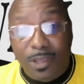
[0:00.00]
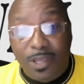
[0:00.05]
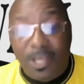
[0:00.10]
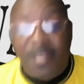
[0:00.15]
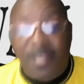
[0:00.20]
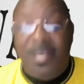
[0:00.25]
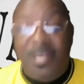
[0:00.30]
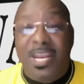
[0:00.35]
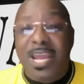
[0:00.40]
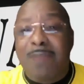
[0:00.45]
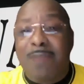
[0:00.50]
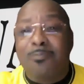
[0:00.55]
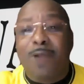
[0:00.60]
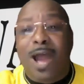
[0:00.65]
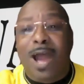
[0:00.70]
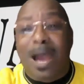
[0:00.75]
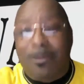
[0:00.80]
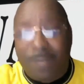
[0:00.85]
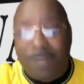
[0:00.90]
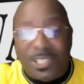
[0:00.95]

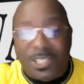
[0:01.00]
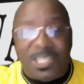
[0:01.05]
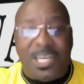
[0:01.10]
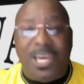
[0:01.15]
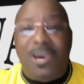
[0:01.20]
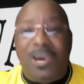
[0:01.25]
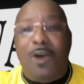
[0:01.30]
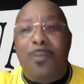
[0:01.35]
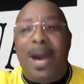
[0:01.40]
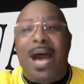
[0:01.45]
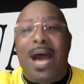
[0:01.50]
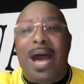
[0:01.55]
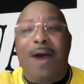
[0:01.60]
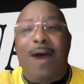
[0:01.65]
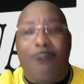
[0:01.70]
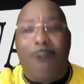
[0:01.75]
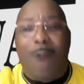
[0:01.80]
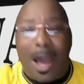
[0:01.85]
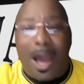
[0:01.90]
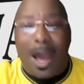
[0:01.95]
Nimrod was killed by a
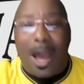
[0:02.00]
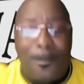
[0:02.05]
wild